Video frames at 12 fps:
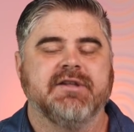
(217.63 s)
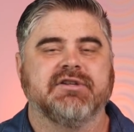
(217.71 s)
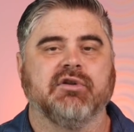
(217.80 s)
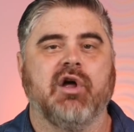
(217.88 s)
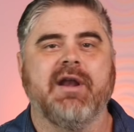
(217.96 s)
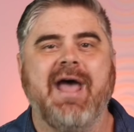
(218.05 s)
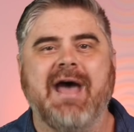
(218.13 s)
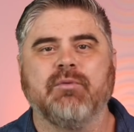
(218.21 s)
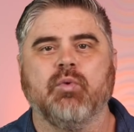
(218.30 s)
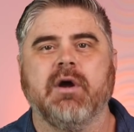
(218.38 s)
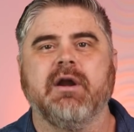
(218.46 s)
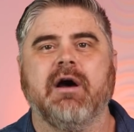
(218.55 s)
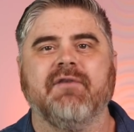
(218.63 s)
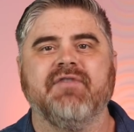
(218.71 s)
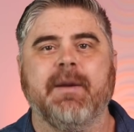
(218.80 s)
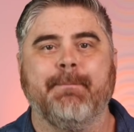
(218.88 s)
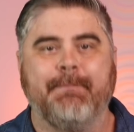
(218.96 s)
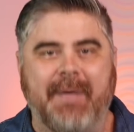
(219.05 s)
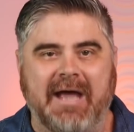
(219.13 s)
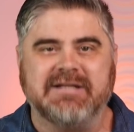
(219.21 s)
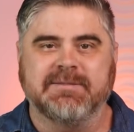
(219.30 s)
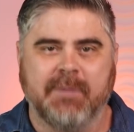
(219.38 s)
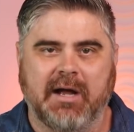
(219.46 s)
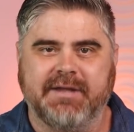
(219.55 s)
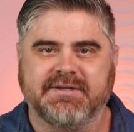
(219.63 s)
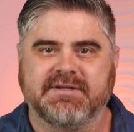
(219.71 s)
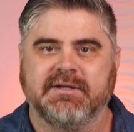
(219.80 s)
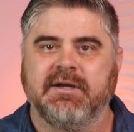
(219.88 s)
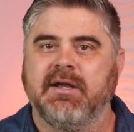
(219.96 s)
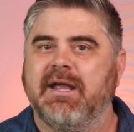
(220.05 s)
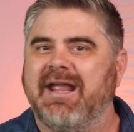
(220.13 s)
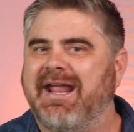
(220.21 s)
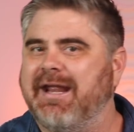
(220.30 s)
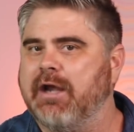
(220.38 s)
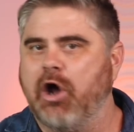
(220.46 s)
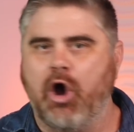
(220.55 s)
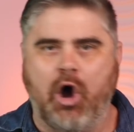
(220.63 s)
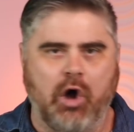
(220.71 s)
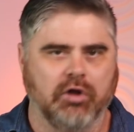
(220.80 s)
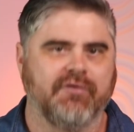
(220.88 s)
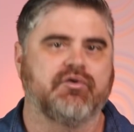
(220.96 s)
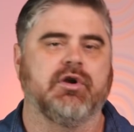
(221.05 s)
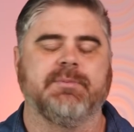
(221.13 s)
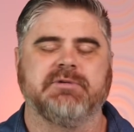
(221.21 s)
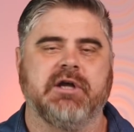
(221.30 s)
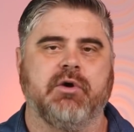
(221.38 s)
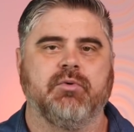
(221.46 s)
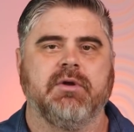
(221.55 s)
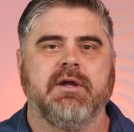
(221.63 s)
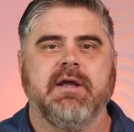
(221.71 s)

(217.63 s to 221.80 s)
Solana had one of the best months in all of crypto.